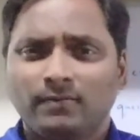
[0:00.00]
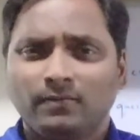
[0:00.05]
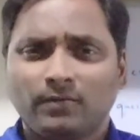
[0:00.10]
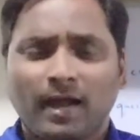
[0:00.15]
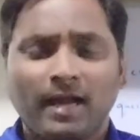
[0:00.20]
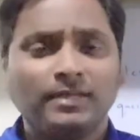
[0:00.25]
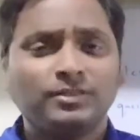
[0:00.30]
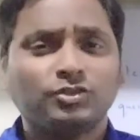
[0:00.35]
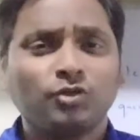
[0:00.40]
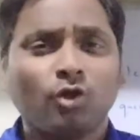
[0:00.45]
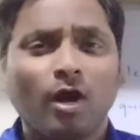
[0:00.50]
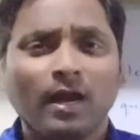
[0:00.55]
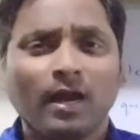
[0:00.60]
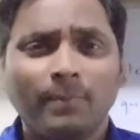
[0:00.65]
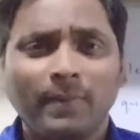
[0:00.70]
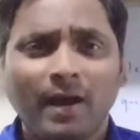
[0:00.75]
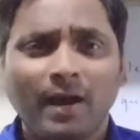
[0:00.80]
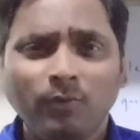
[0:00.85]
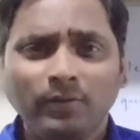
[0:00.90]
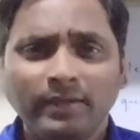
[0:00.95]
I'll talk
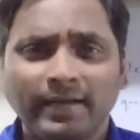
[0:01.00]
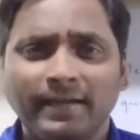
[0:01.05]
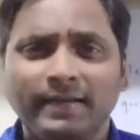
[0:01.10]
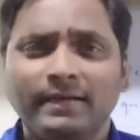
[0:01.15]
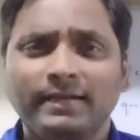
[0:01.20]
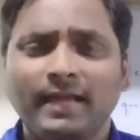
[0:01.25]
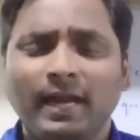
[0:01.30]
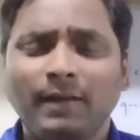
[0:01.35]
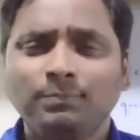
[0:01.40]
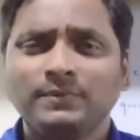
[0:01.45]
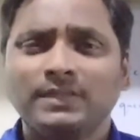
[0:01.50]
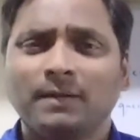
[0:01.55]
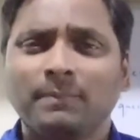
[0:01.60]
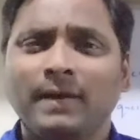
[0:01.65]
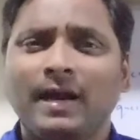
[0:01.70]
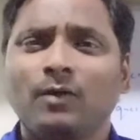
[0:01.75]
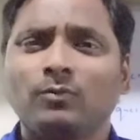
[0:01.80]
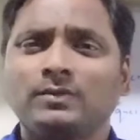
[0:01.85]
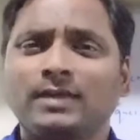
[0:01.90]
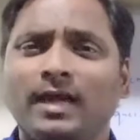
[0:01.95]
about in depth
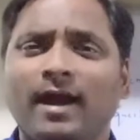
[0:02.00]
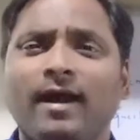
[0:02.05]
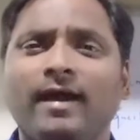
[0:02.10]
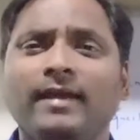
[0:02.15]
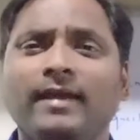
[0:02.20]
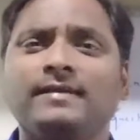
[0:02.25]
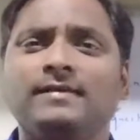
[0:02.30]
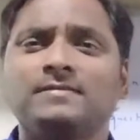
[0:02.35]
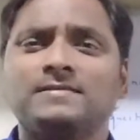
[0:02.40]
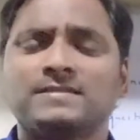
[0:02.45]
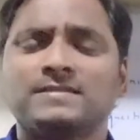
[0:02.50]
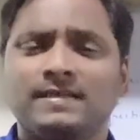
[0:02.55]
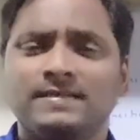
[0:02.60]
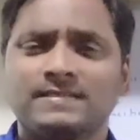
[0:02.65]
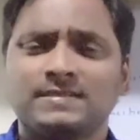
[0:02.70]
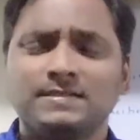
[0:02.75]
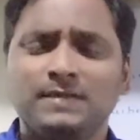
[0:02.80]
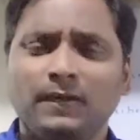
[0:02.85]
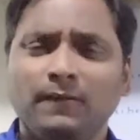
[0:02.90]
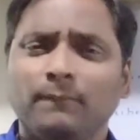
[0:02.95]
about IELTS
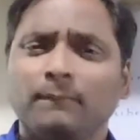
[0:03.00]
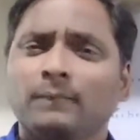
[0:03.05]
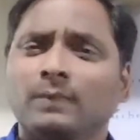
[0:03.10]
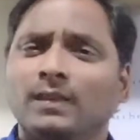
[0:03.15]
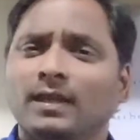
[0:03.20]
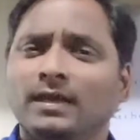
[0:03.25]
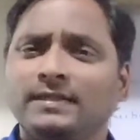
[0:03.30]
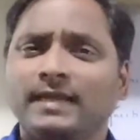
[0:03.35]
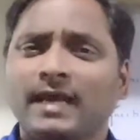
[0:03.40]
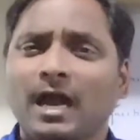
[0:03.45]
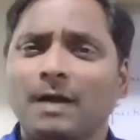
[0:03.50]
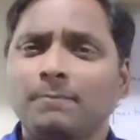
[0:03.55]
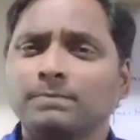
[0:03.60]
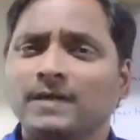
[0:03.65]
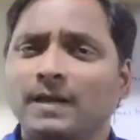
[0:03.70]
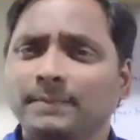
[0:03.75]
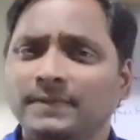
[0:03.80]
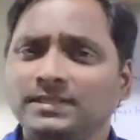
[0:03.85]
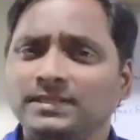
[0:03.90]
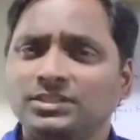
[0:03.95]
listening in the
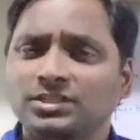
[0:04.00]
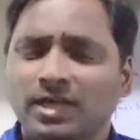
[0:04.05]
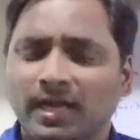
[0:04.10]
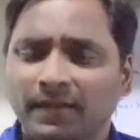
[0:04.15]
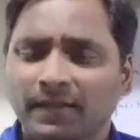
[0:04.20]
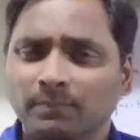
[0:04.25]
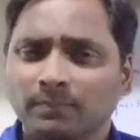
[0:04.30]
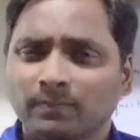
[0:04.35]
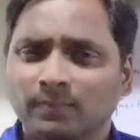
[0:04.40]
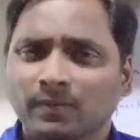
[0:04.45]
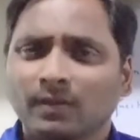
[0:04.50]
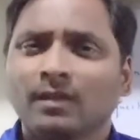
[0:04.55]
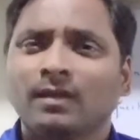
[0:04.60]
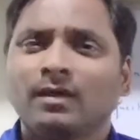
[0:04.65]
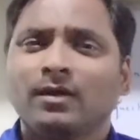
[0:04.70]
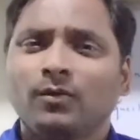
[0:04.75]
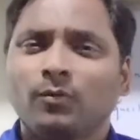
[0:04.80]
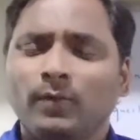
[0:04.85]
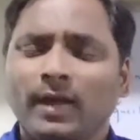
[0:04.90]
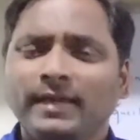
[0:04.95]
upcoming time.
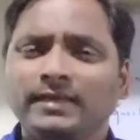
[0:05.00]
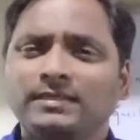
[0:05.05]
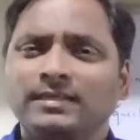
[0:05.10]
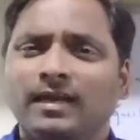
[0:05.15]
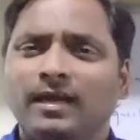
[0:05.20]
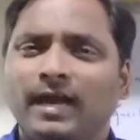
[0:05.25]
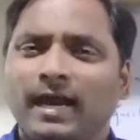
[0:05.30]
Right?